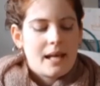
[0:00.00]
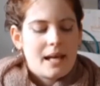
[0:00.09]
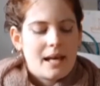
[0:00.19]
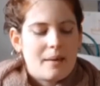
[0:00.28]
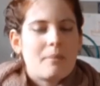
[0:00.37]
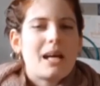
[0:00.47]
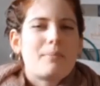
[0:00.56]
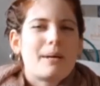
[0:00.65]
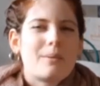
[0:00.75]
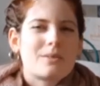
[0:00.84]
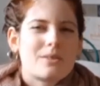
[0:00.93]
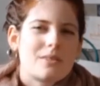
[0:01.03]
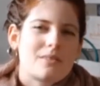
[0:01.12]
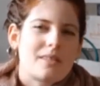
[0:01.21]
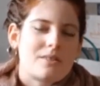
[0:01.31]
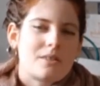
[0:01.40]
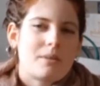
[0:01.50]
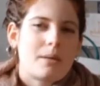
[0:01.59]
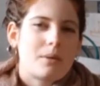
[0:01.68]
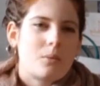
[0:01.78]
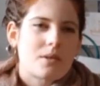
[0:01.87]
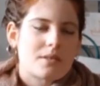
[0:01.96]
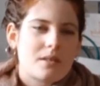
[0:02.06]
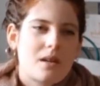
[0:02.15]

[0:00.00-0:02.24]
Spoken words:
And maybe it was a good decision, maybe it wasn't.